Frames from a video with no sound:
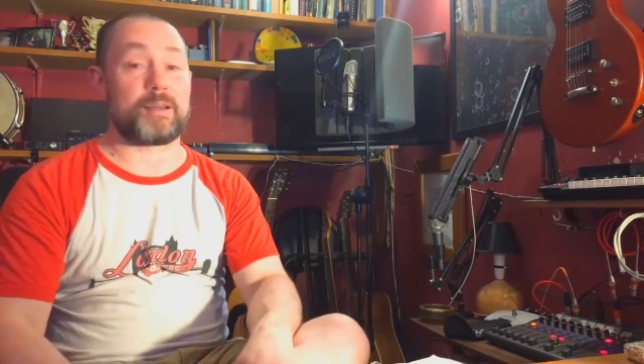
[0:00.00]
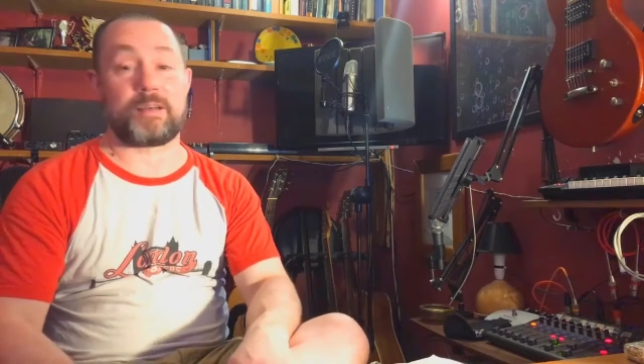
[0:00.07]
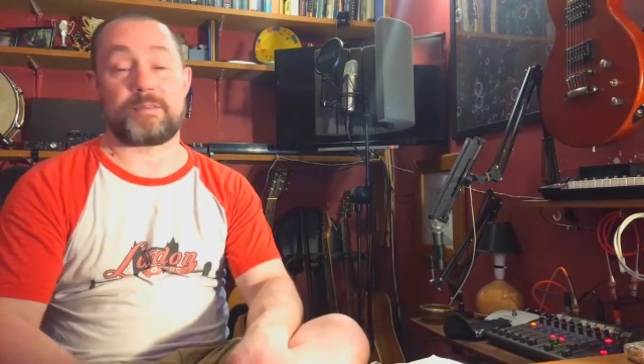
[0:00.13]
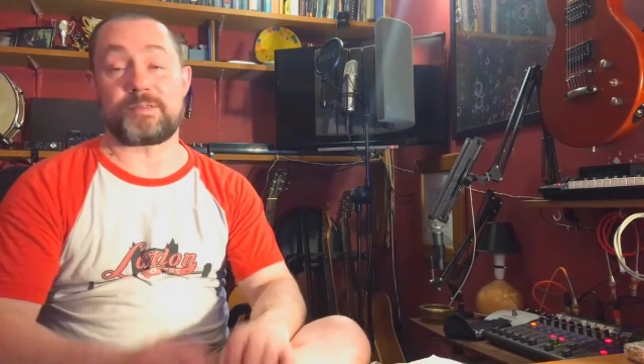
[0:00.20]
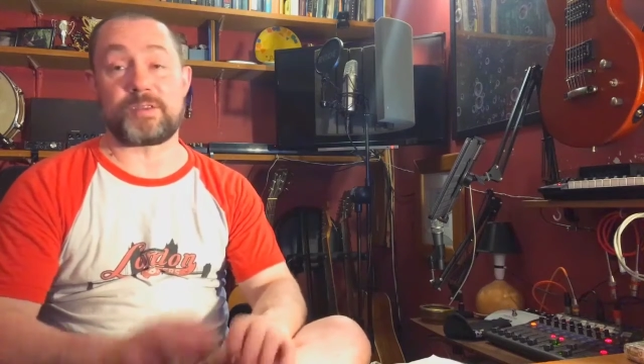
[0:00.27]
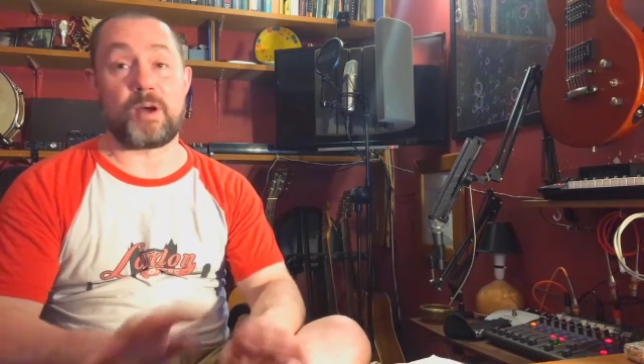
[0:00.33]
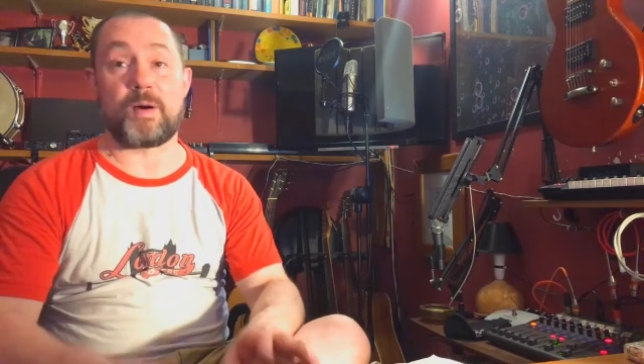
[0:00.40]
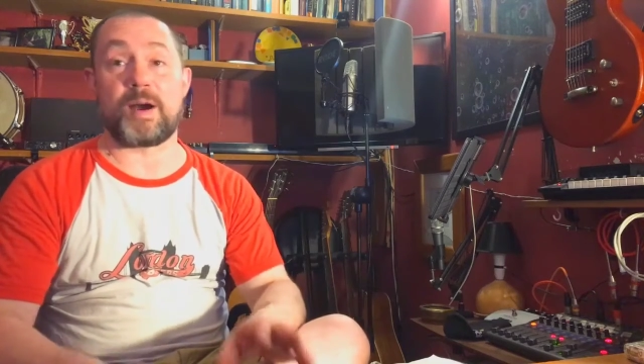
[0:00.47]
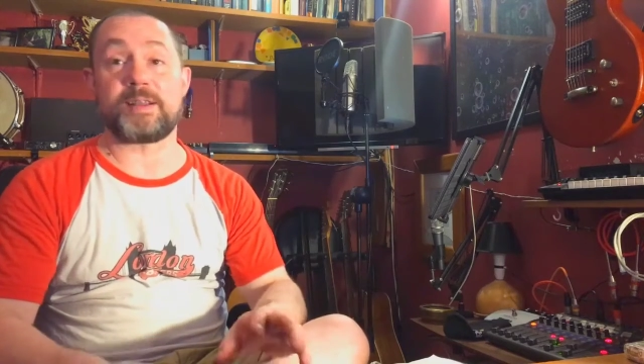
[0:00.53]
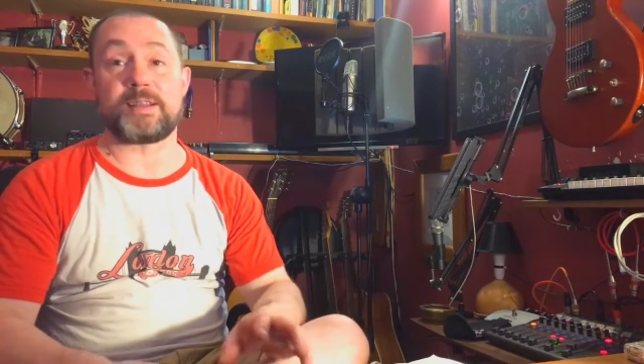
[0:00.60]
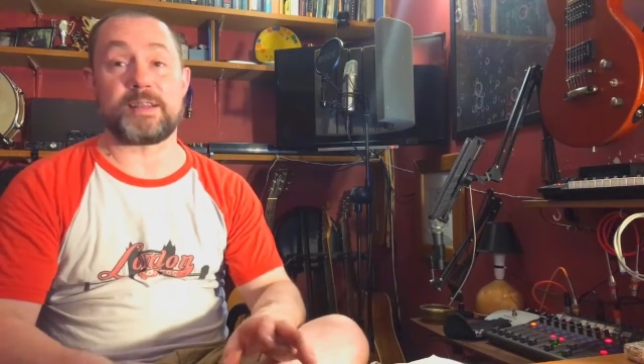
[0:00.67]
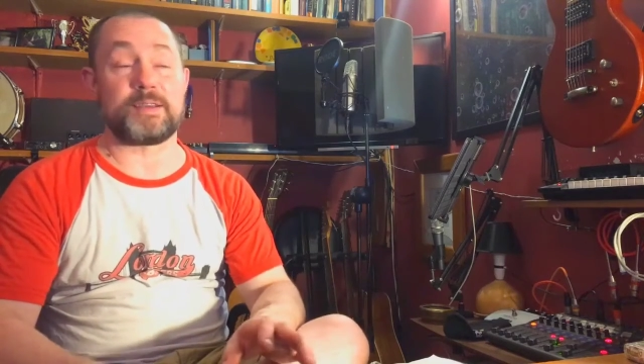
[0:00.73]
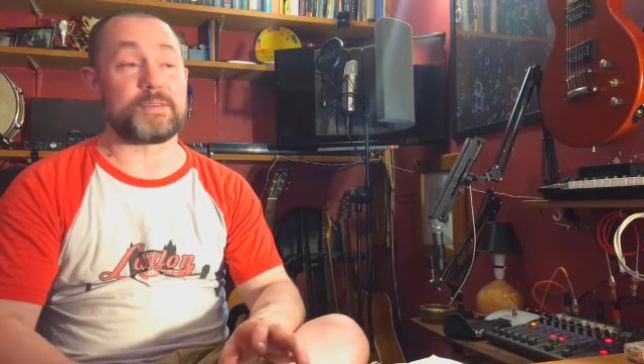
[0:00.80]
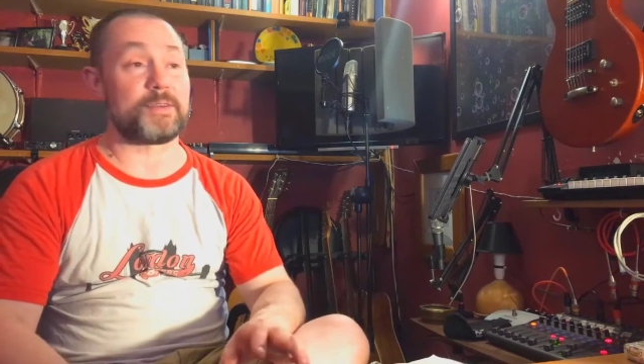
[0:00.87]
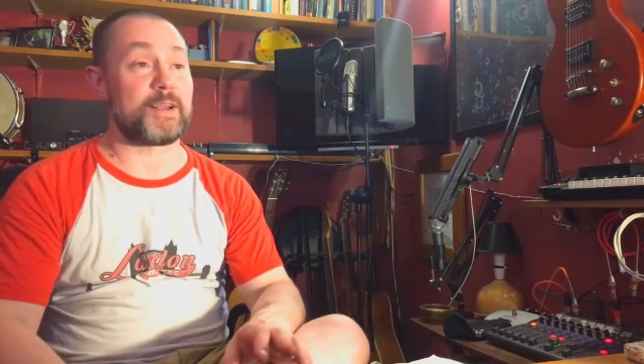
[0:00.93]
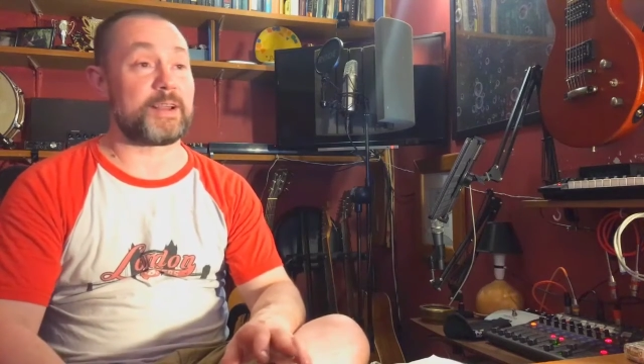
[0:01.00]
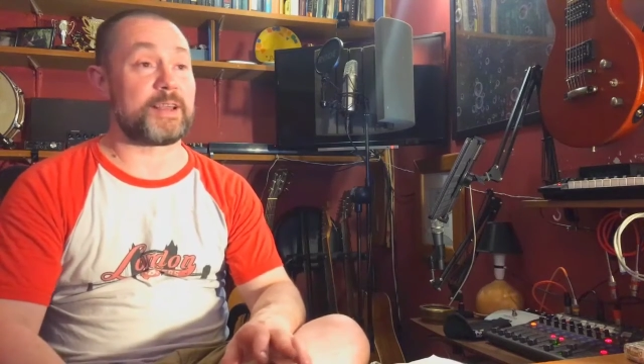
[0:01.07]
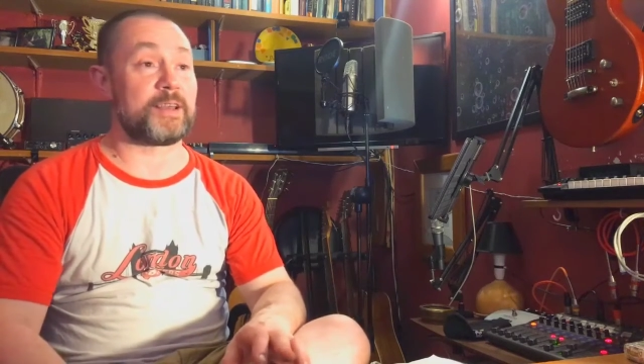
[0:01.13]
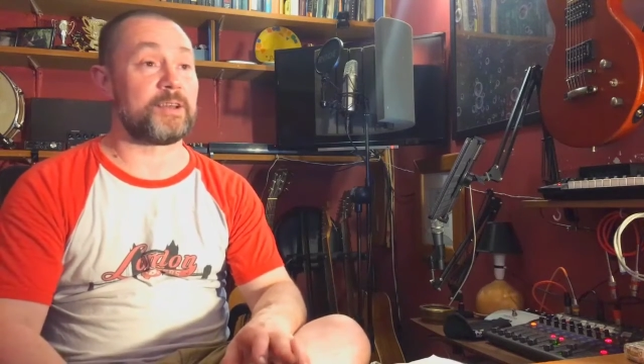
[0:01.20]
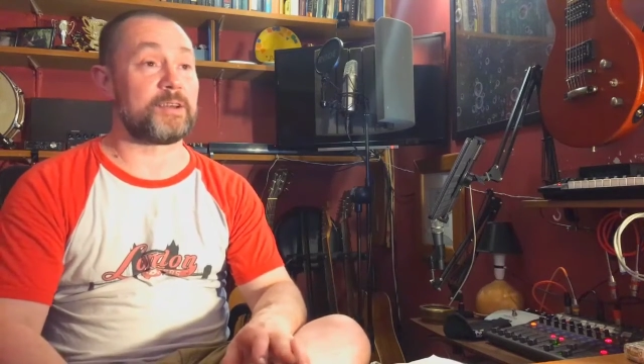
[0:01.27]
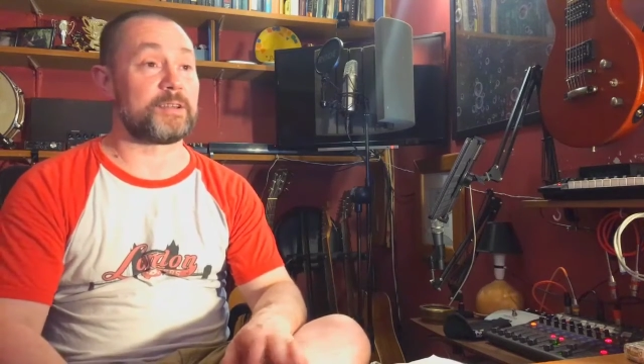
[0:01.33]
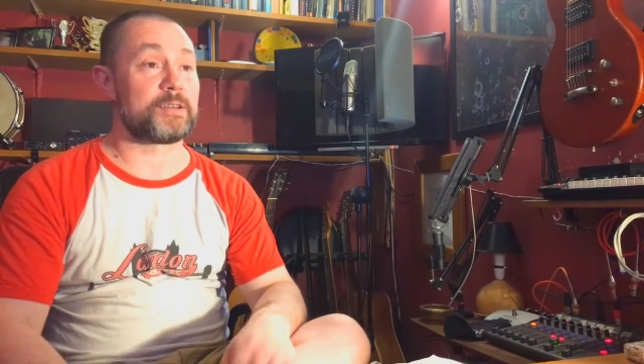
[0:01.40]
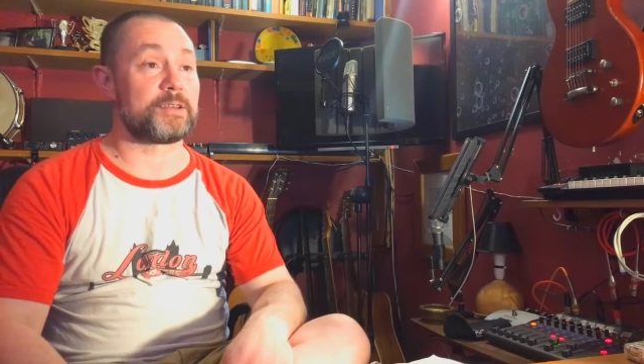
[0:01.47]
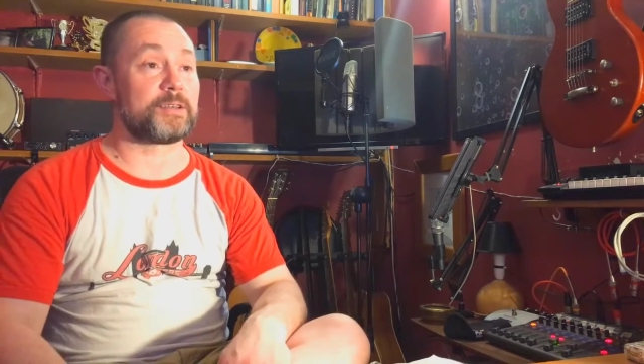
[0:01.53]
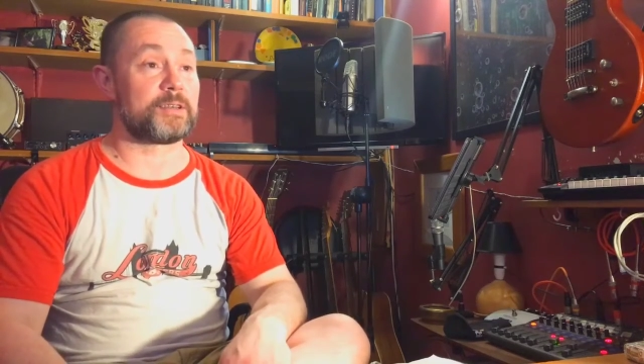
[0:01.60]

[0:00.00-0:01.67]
I have no idea if they're any good.